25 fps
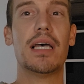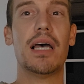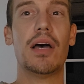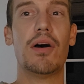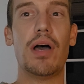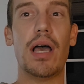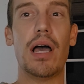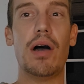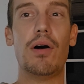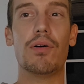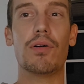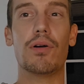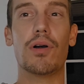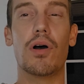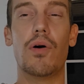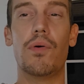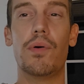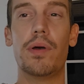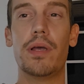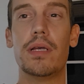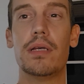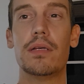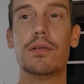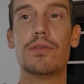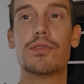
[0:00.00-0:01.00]
how
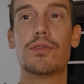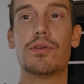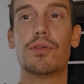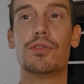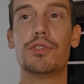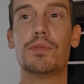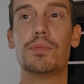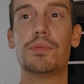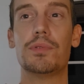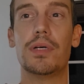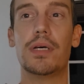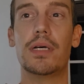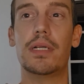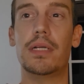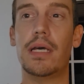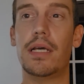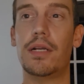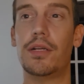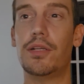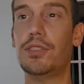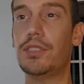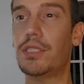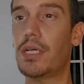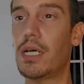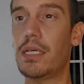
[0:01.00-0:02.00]
outgoing, sociable, and
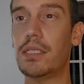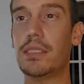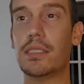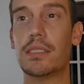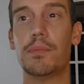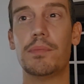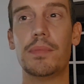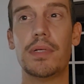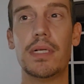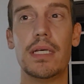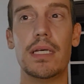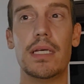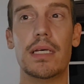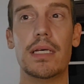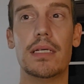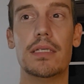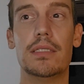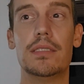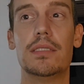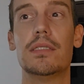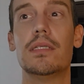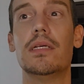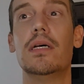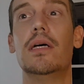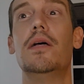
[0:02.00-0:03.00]
energized somebody
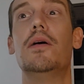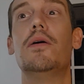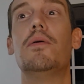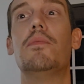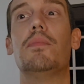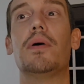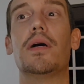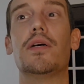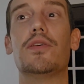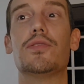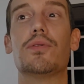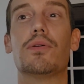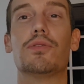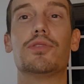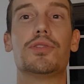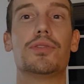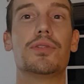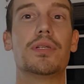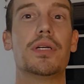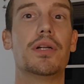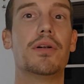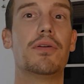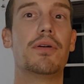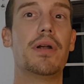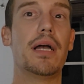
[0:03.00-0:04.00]
is by
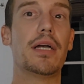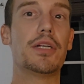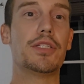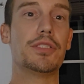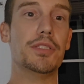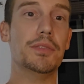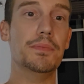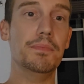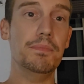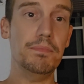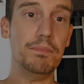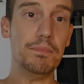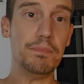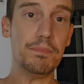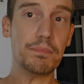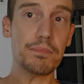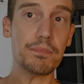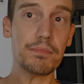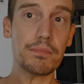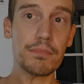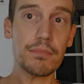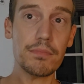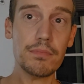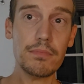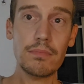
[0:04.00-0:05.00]
social interaction.
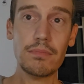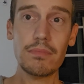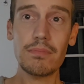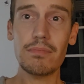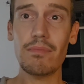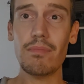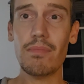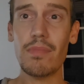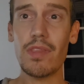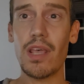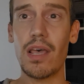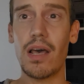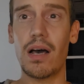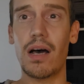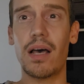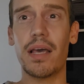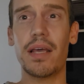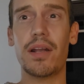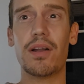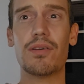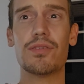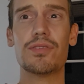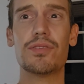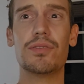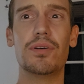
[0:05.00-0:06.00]

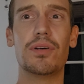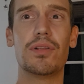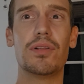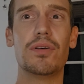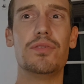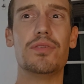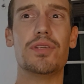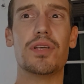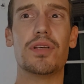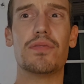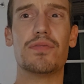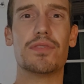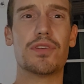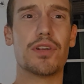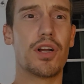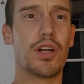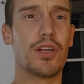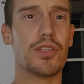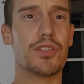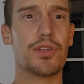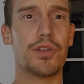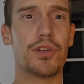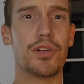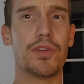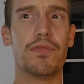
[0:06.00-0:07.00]
It also includes
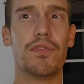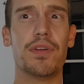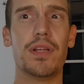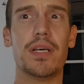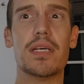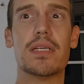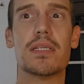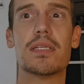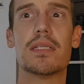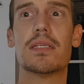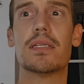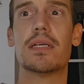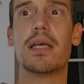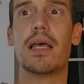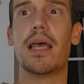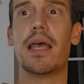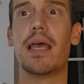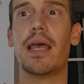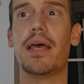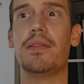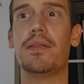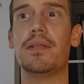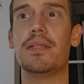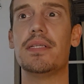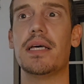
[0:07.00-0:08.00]
assertiveness
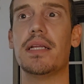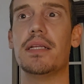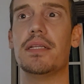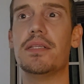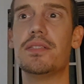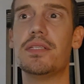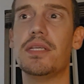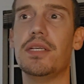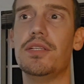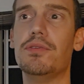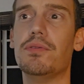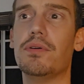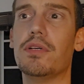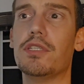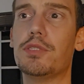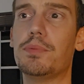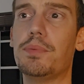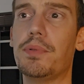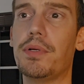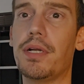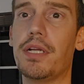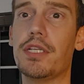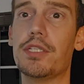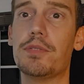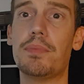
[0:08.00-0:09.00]
and the tendency to
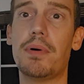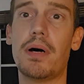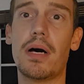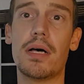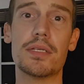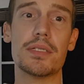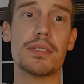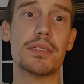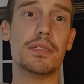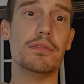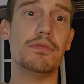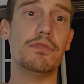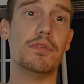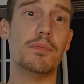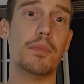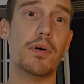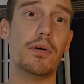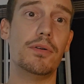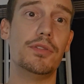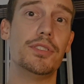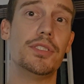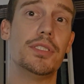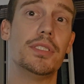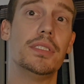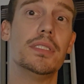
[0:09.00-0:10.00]
experience positive
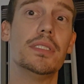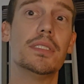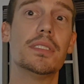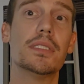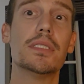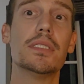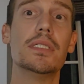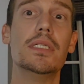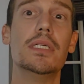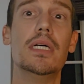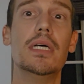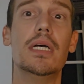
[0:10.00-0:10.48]
emotions.